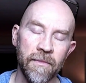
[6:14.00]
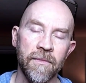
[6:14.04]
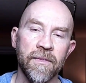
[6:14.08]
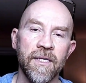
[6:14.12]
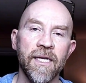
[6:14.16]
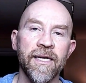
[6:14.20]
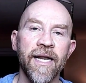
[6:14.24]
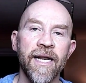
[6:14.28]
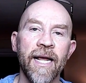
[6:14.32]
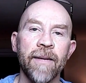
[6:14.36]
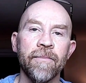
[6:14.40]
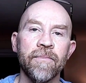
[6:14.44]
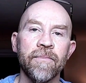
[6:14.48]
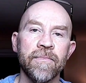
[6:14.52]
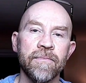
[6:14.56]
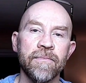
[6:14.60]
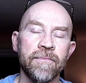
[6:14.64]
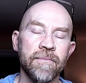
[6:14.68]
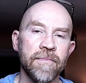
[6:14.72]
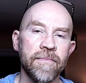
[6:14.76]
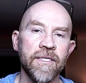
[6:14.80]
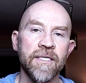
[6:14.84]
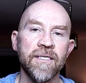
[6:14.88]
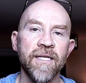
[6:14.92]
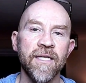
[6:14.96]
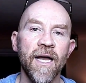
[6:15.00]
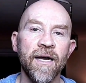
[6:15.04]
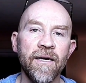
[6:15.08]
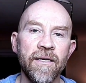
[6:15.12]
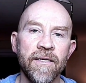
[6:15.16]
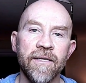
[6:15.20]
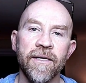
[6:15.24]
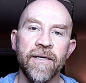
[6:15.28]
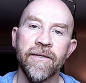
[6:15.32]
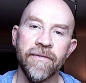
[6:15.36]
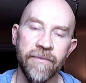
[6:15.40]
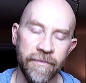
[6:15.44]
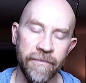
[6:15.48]
The name
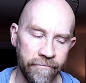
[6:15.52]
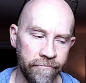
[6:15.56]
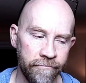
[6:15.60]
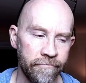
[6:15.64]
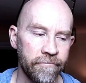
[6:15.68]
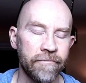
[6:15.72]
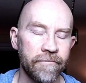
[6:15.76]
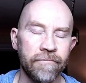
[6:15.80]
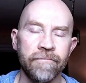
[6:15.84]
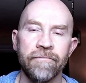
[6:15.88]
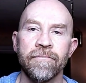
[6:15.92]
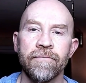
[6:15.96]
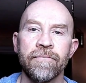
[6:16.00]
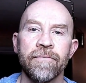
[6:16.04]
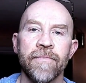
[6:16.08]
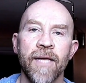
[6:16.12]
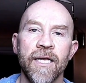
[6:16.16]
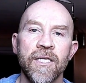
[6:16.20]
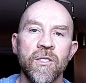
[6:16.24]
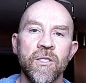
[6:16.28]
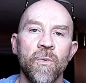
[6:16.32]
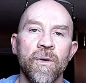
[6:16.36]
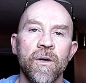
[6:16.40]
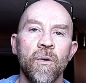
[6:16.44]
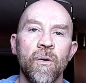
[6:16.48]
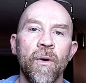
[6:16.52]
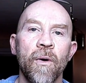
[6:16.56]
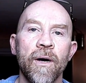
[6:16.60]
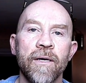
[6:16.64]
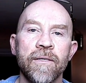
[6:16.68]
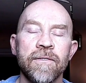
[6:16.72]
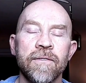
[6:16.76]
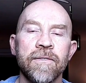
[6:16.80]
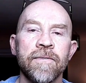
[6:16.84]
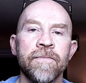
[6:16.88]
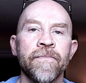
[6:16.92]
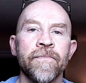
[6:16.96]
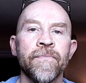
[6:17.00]
stuck, and that's what it
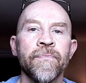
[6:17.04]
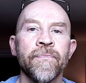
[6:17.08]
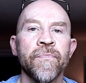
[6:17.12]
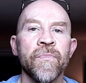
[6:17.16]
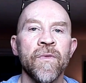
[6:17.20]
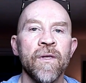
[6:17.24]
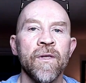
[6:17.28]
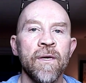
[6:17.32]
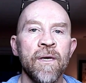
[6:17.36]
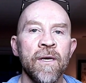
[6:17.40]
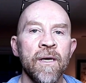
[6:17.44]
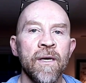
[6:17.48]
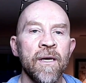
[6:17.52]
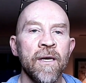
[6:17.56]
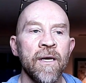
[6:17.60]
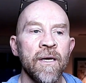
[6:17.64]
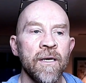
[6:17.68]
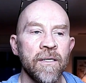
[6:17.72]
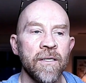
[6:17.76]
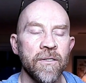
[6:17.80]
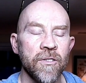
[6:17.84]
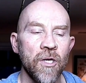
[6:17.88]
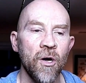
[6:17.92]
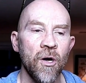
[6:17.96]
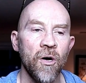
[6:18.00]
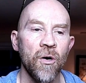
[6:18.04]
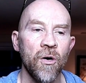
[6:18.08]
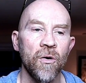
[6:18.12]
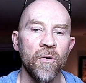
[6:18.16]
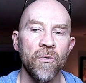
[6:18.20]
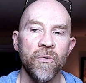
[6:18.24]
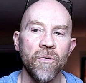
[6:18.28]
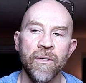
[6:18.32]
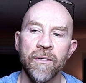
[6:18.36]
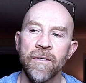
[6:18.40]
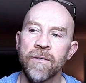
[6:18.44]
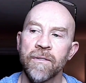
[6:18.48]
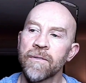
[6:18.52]
was.
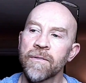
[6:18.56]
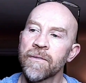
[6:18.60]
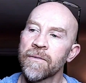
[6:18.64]
So